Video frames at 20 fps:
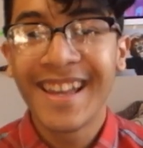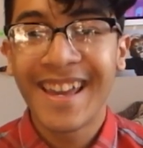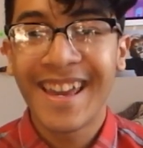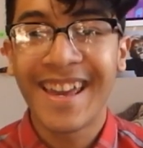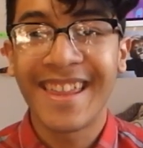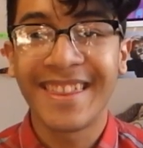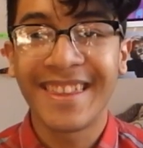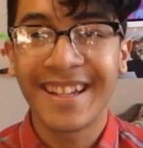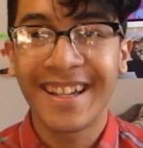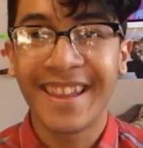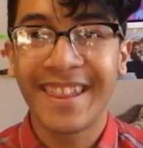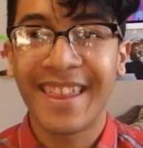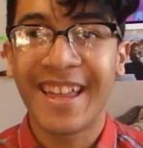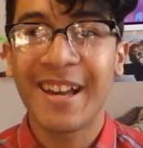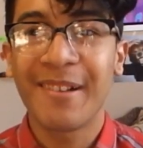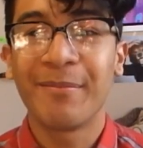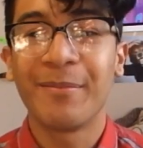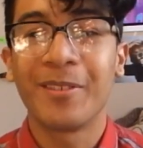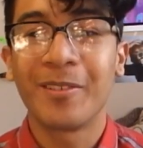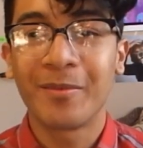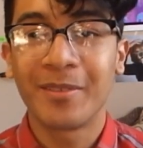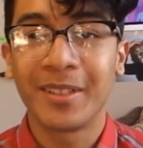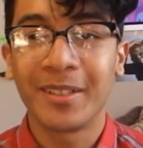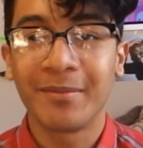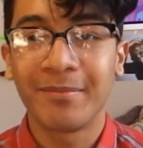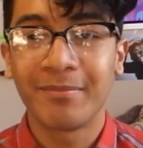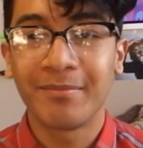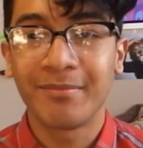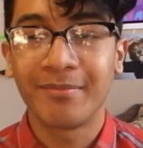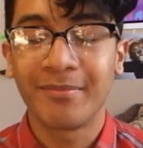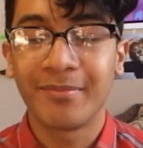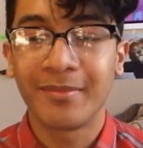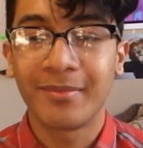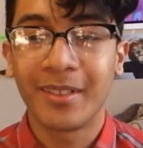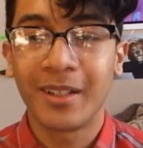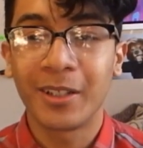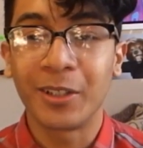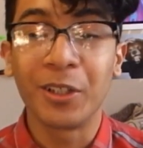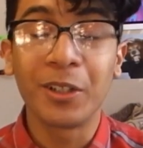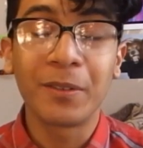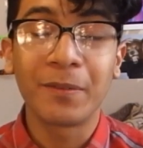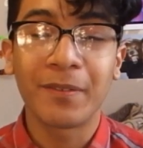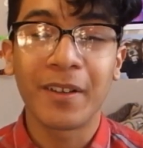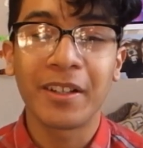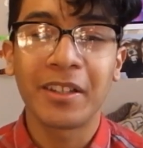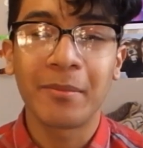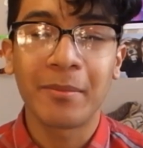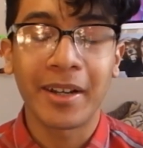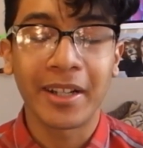And then in that moment, a good friend of